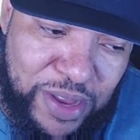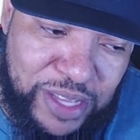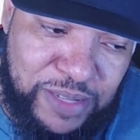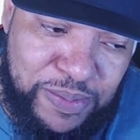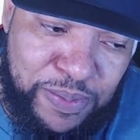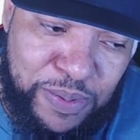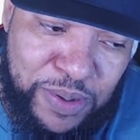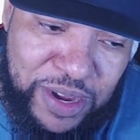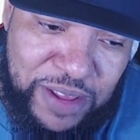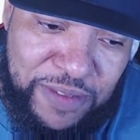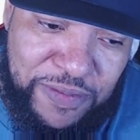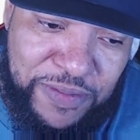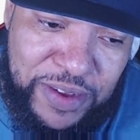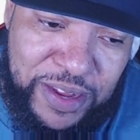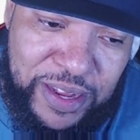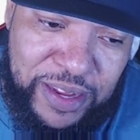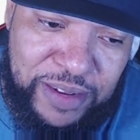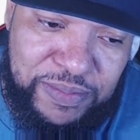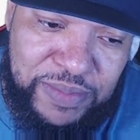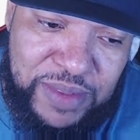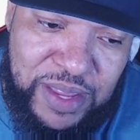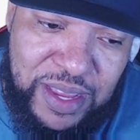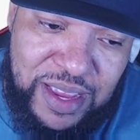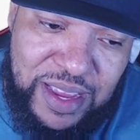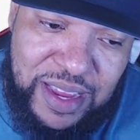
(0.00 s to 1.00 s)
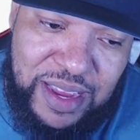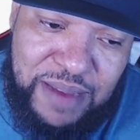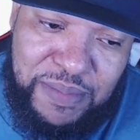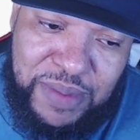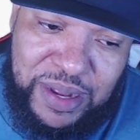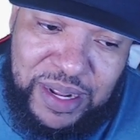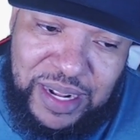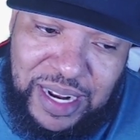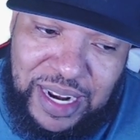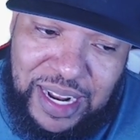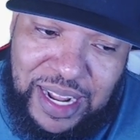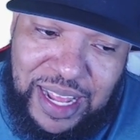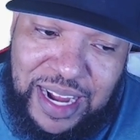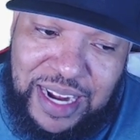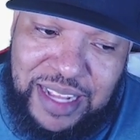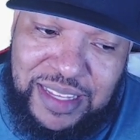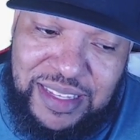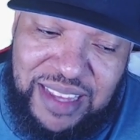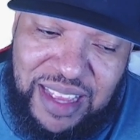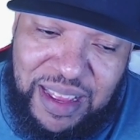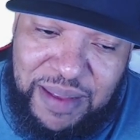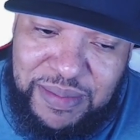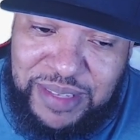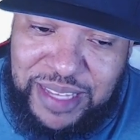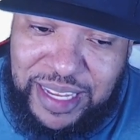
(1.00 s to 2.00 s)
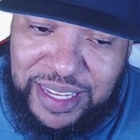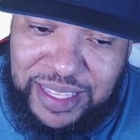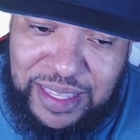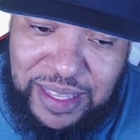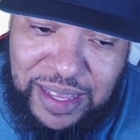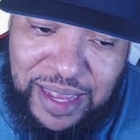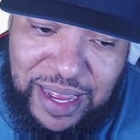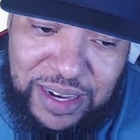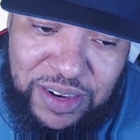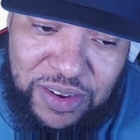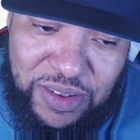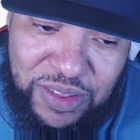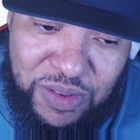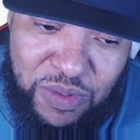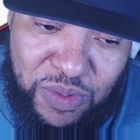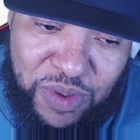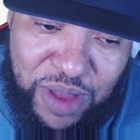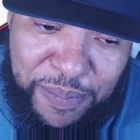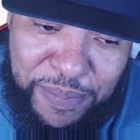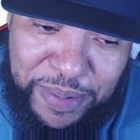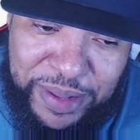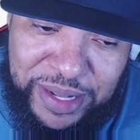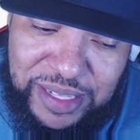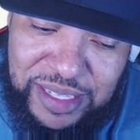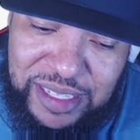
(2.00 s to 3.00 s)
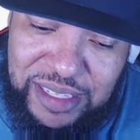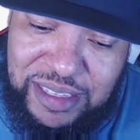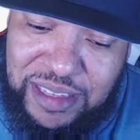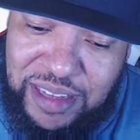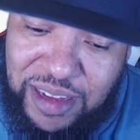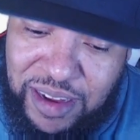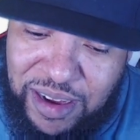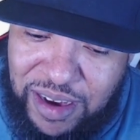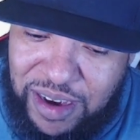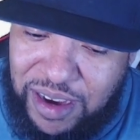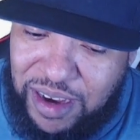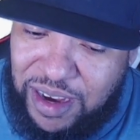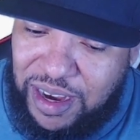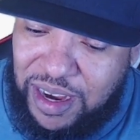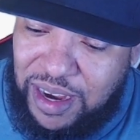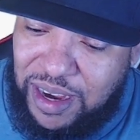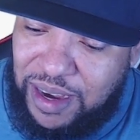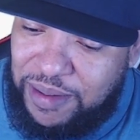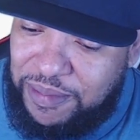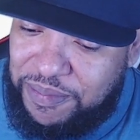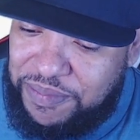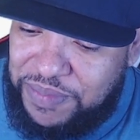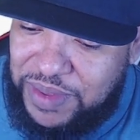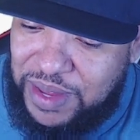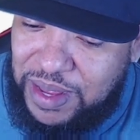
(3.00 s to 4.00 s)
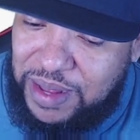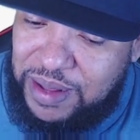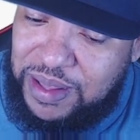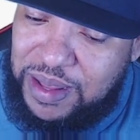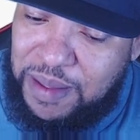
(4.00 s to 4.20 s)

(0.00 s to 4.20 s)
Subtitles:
pretty fun, but a lot of times, I know the weapons the